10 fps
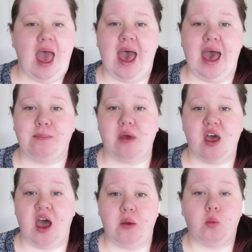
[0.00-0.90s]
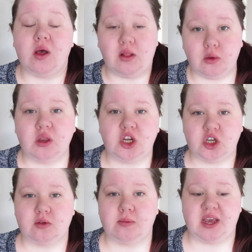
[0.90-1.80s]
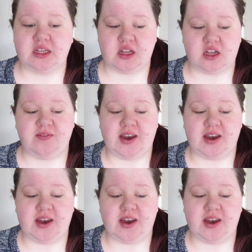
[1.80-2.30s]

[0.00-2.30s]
I will only show the base in this